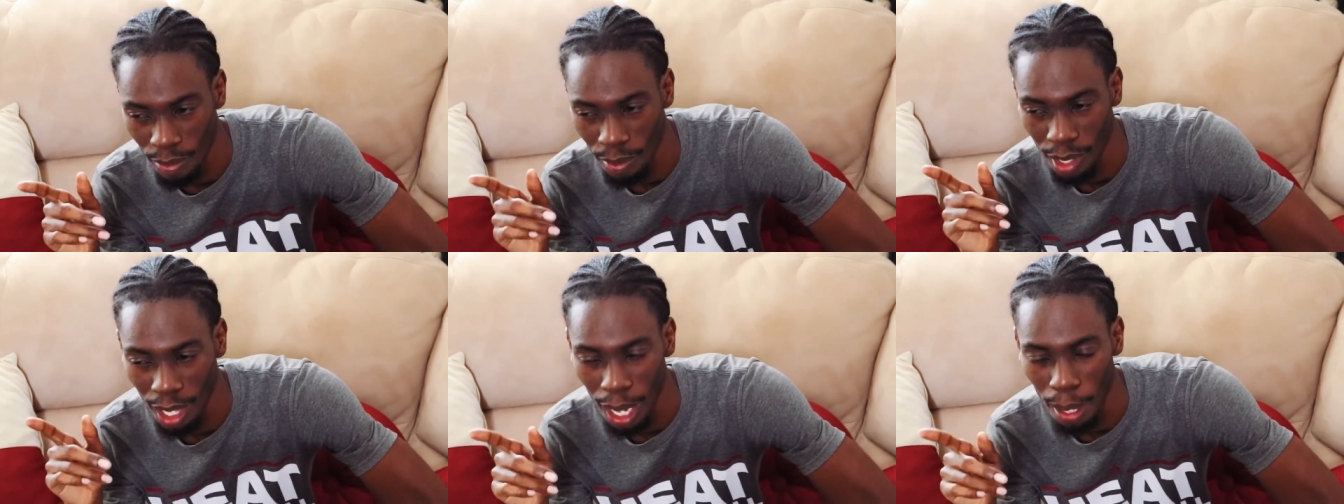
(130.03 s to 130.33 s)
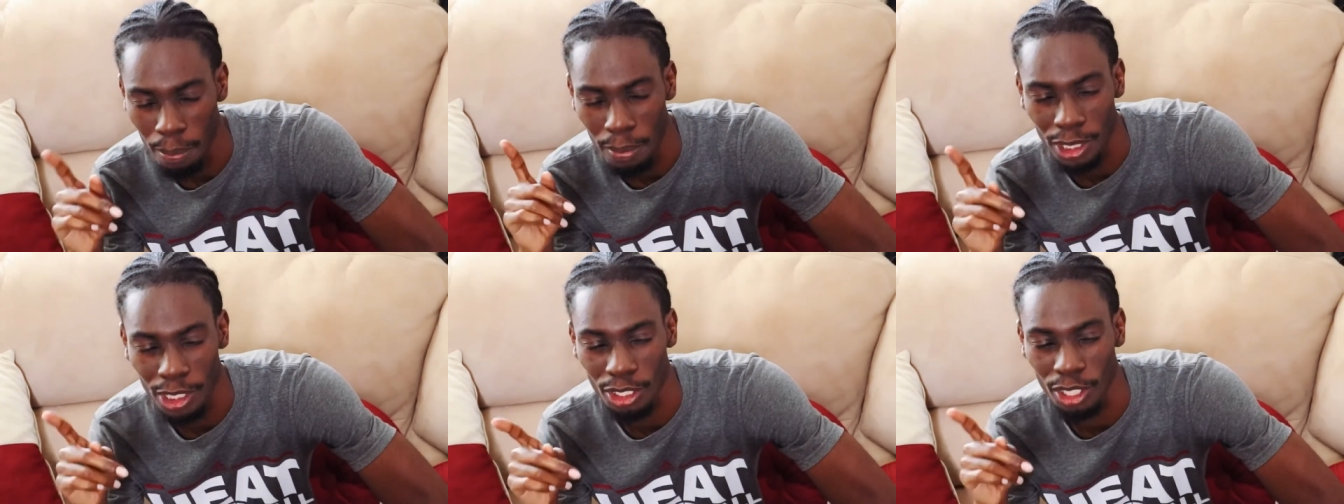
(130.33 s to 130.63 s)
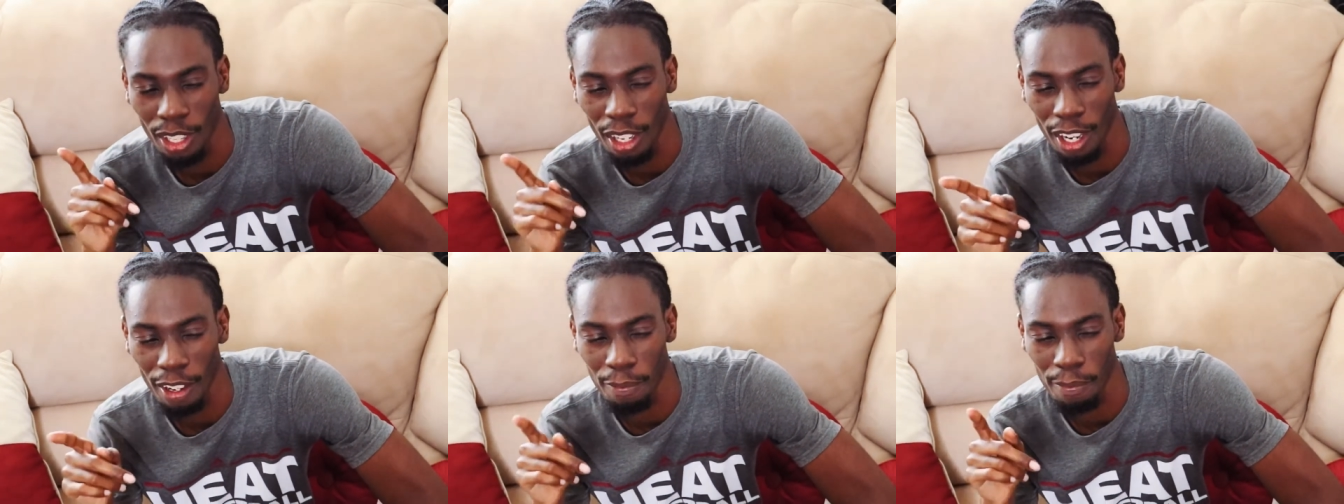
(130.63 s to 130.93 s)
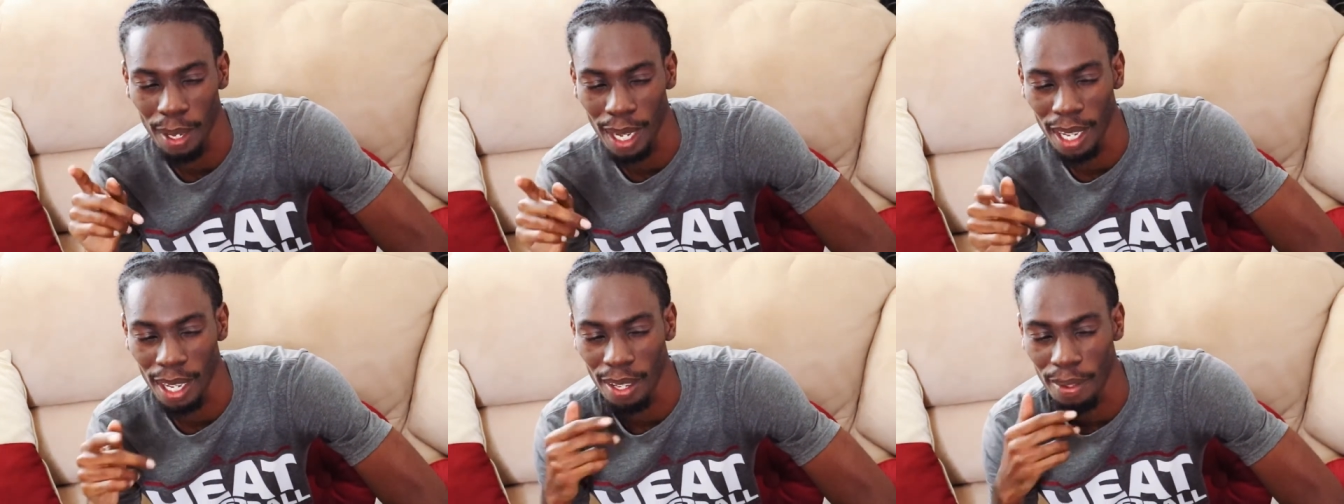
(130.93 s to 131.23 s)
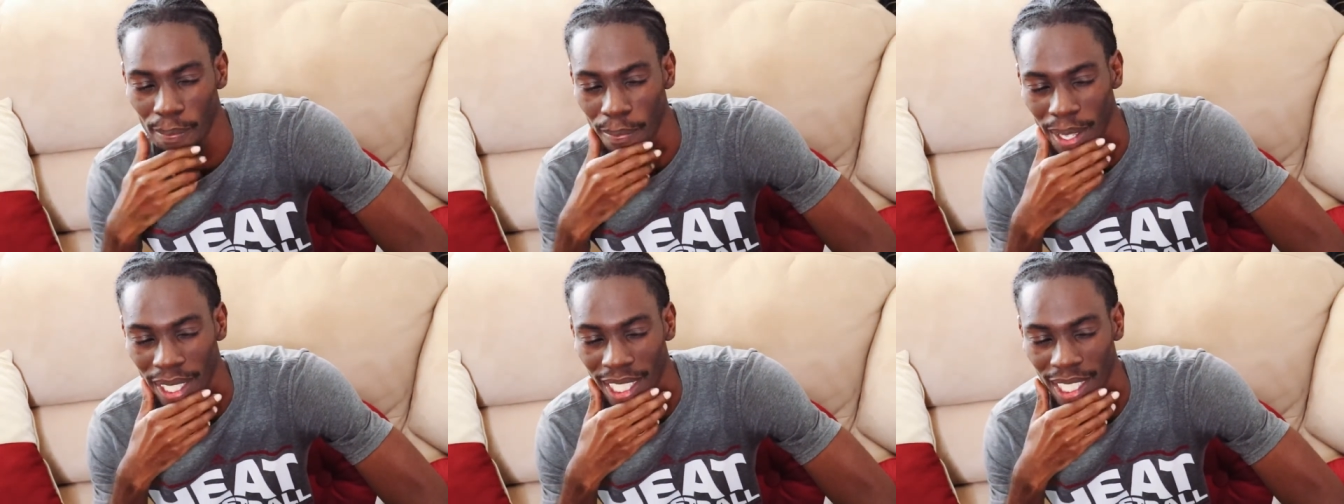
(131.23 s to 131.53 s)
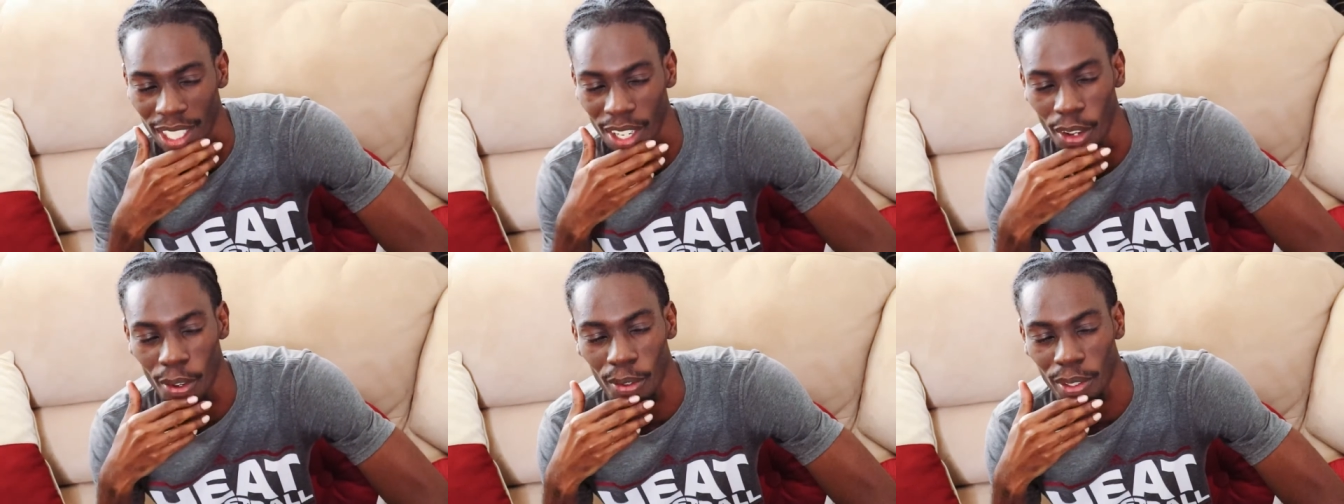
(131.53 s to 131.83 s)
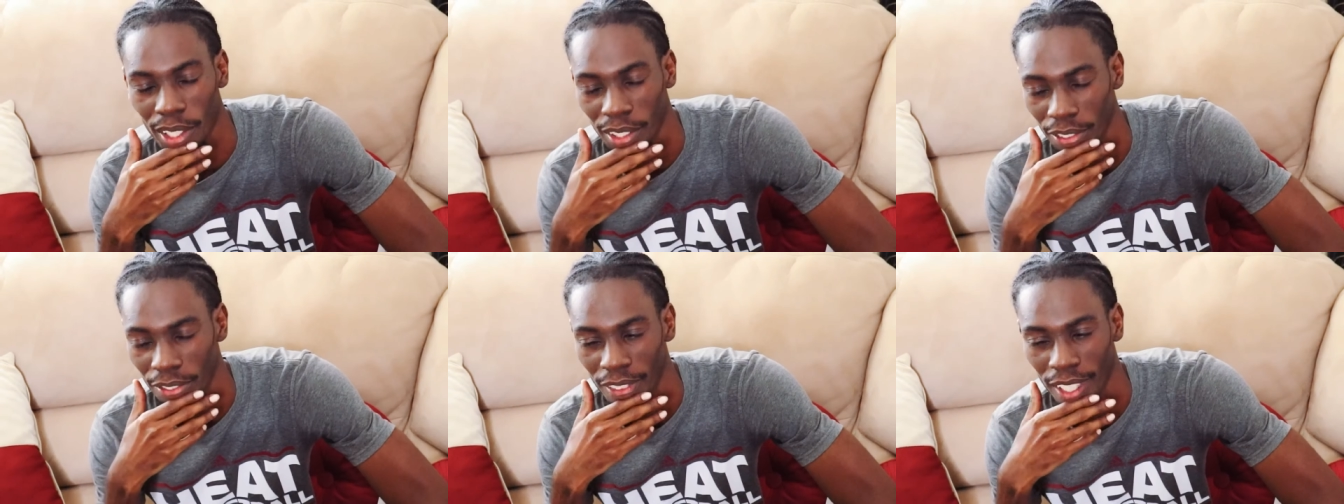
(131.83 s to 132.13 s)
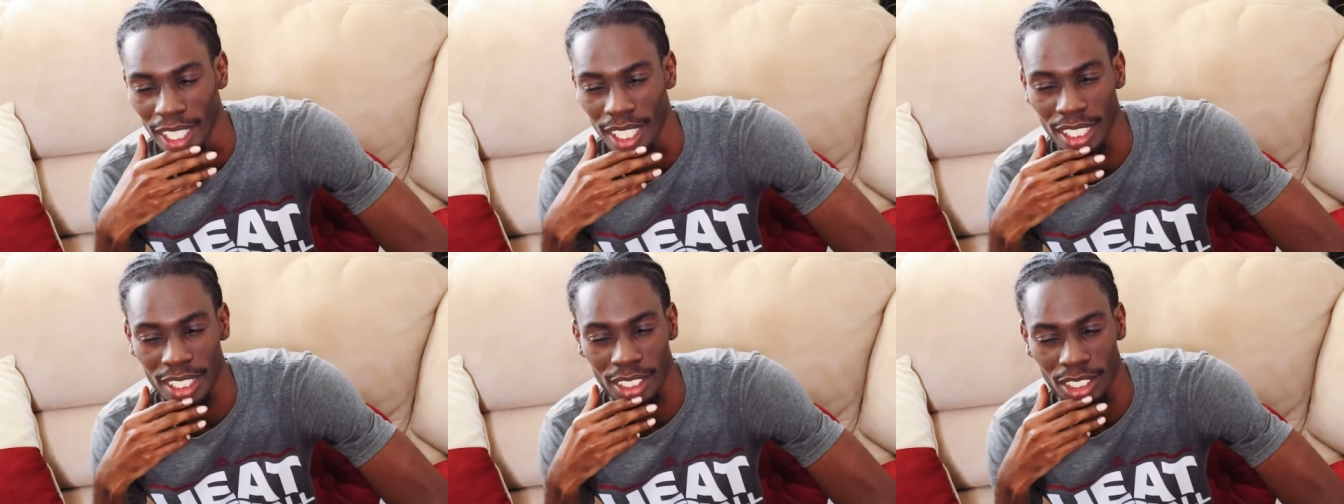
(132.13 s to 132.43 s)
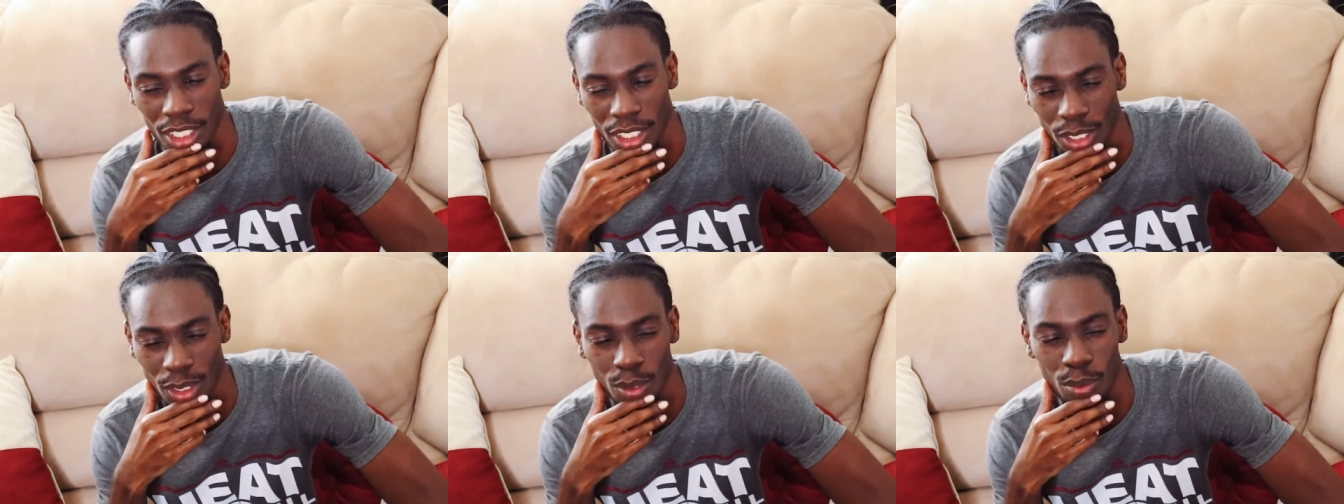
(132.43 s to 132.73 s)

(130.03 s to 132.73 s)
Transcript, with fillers: I'm gonna start off by making an OnlyFans.